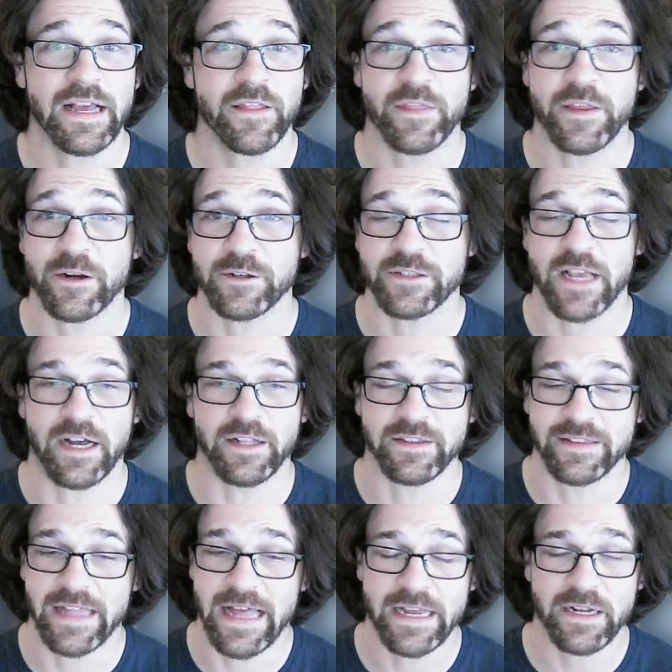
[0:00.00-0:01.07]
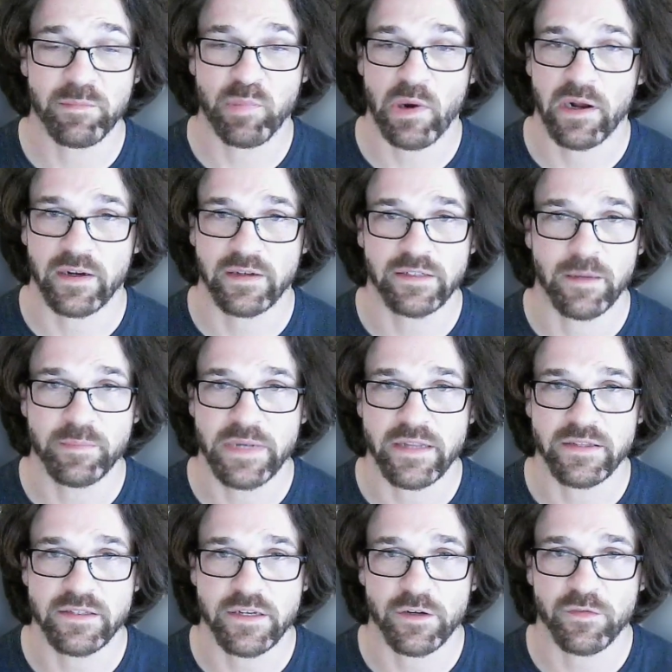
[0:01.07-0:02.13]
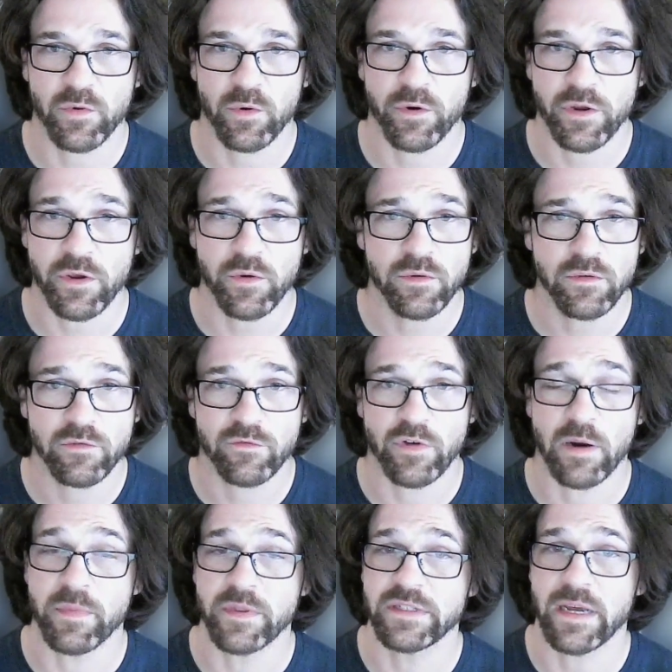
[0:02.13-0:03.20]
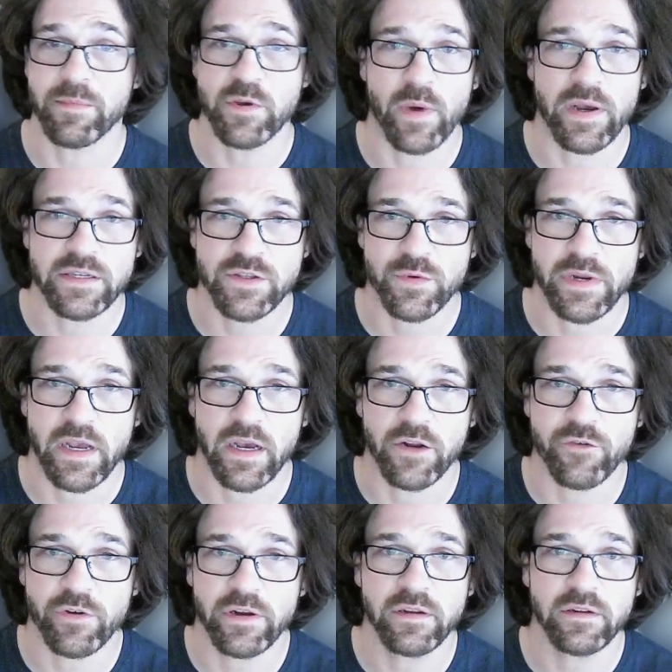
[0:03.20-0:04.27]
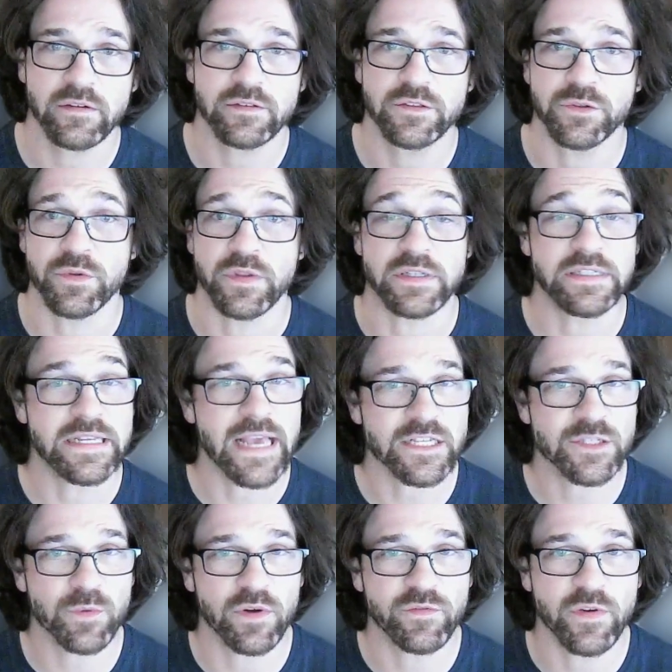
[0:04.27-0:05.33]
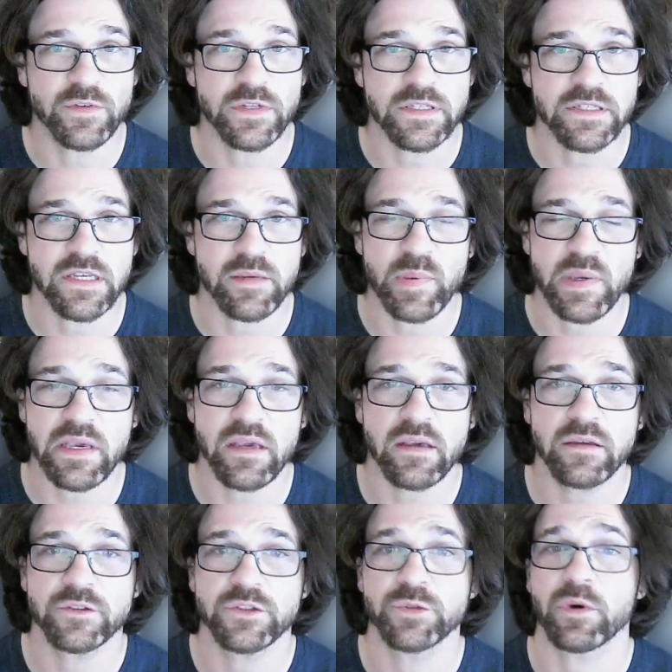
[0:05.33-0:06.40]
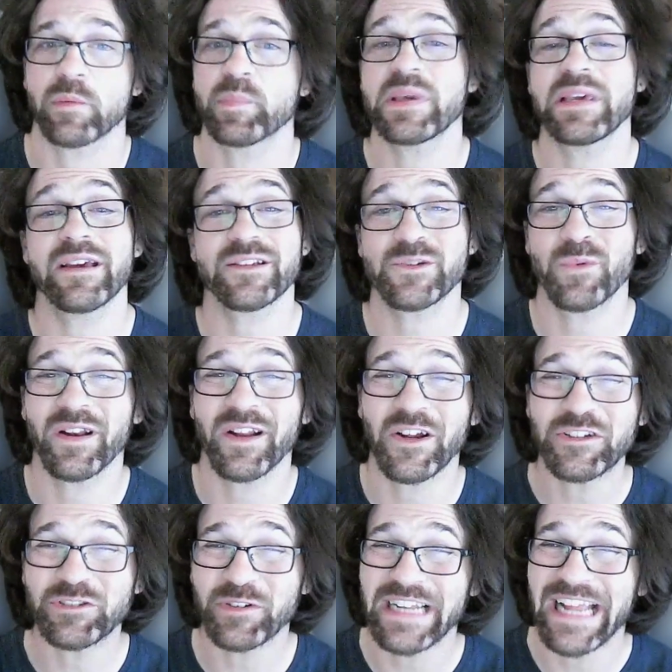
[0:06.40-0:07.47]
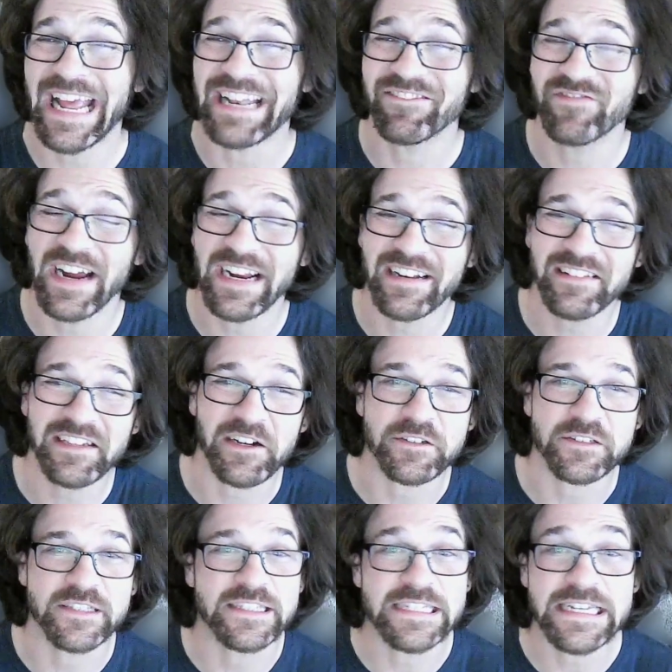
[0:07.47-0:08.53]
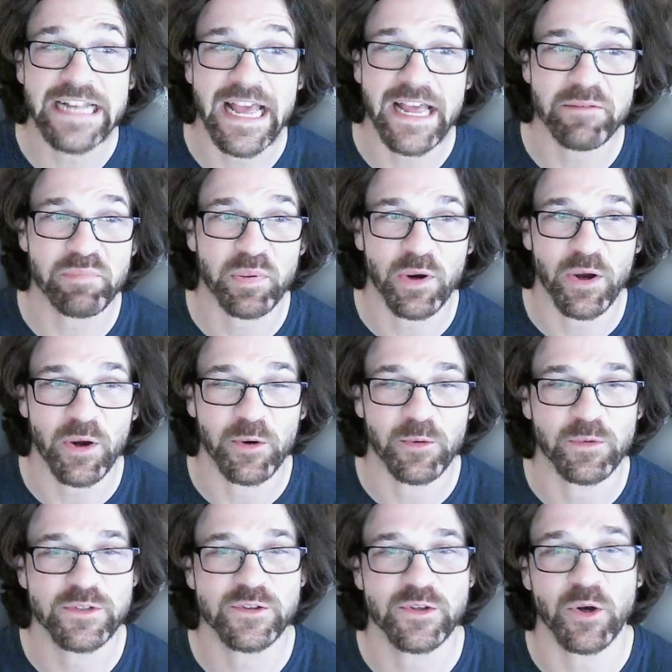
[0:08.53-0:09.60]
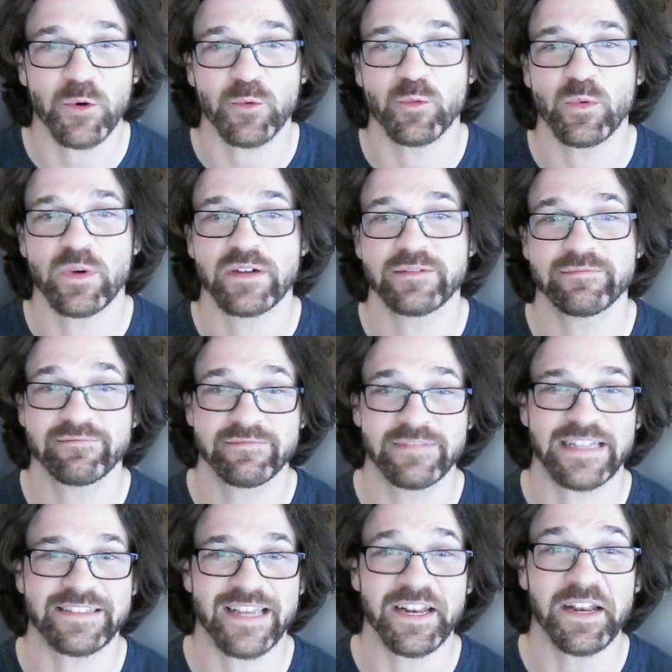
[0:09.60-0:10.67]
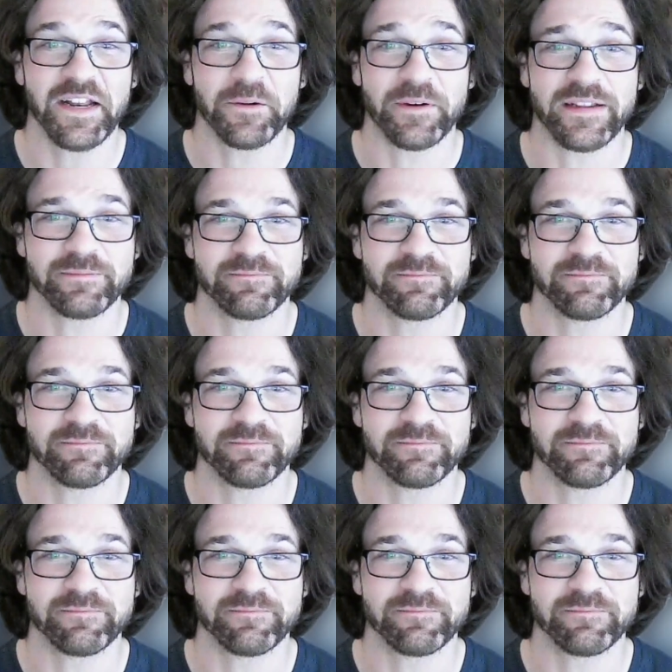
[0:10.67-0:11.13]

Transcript: There's a lot of product updates here for you, from the WS300 to the DS150ZB to our PS100 and finally our Znet Pro. So let's get into it.